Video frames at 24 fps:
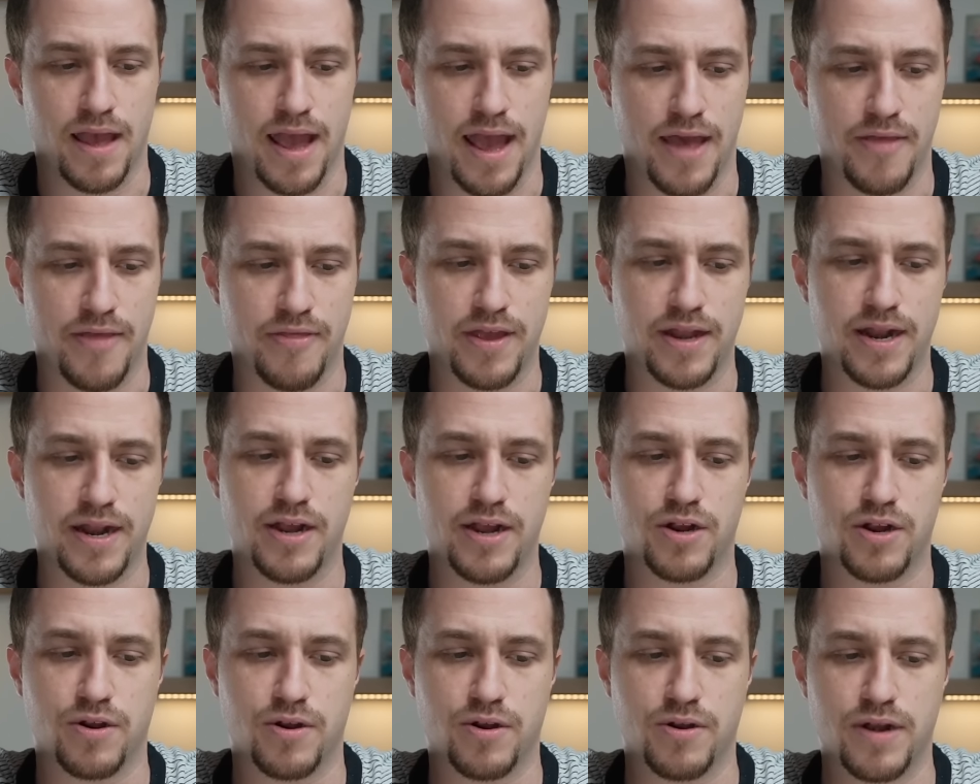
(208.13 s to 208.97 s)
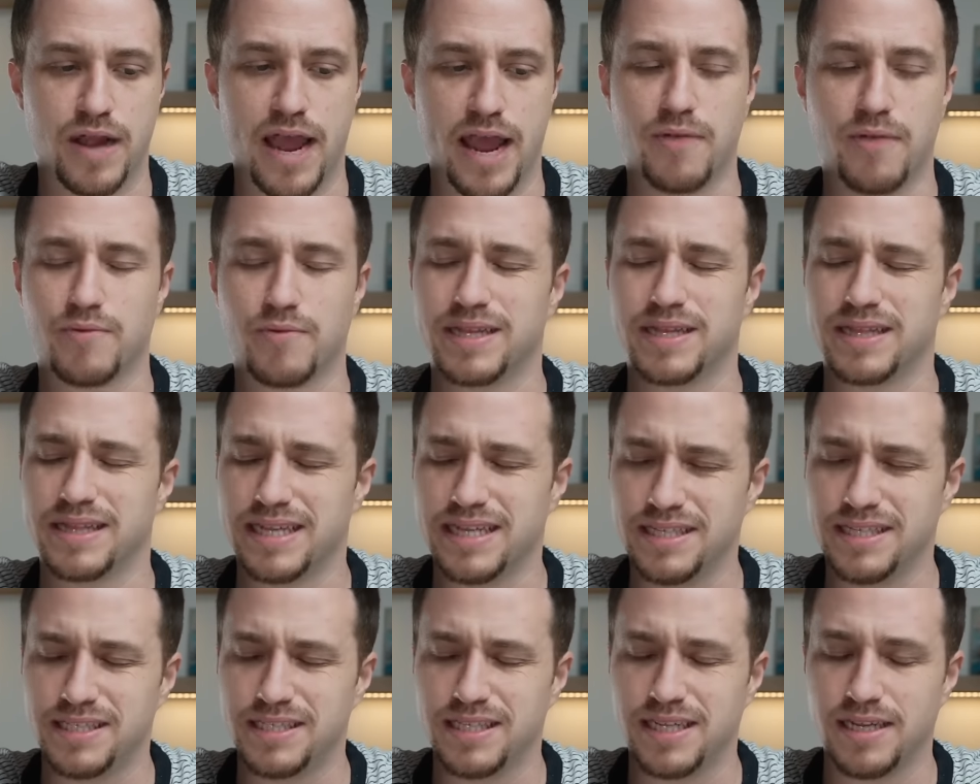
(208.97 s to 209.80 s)
And then I heard a
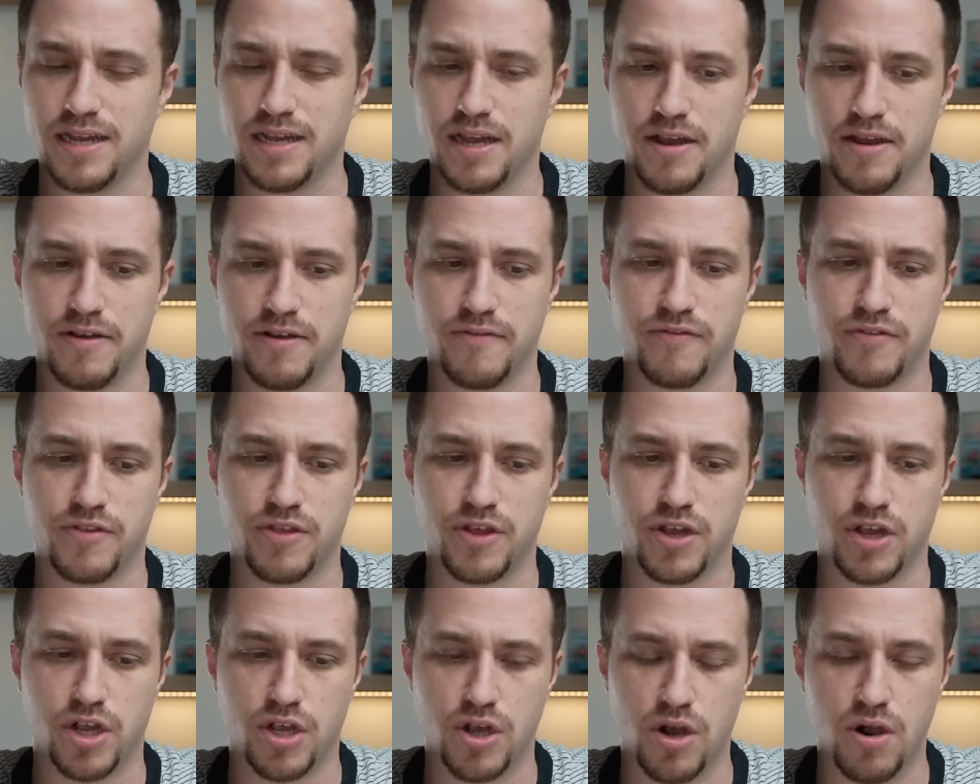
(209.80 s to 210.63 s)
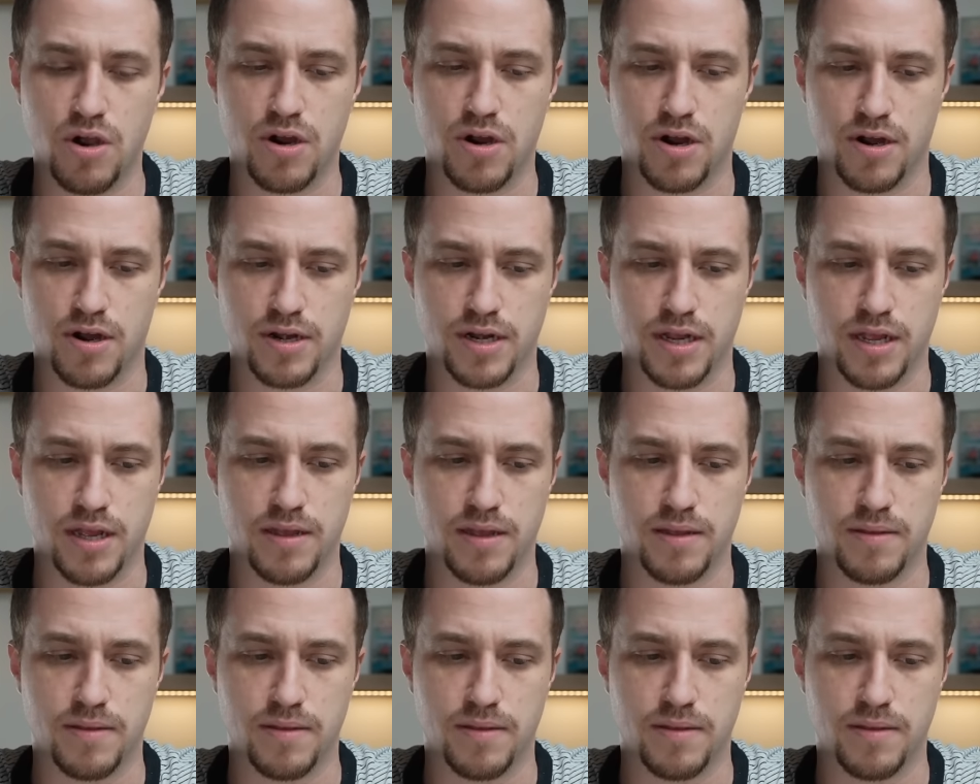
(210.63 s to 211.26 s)
releasing of the guard.